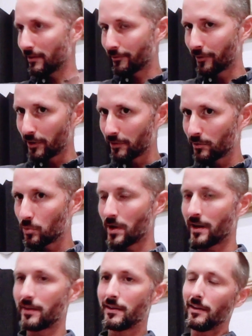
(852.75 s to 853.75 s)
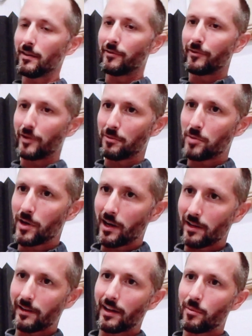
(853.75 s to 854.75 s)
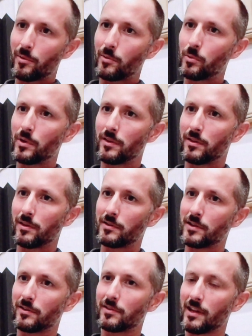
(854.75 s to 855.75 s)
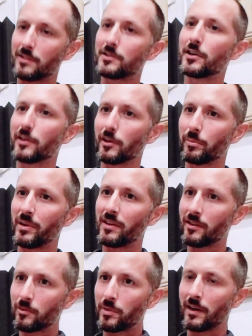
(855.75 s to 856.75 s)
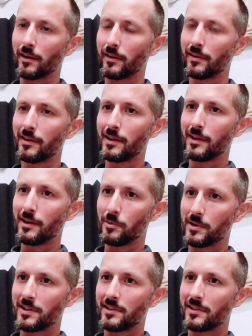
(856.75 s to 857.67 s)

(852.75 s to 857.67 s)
the first Monkey Island game with just the internal PC speaker, which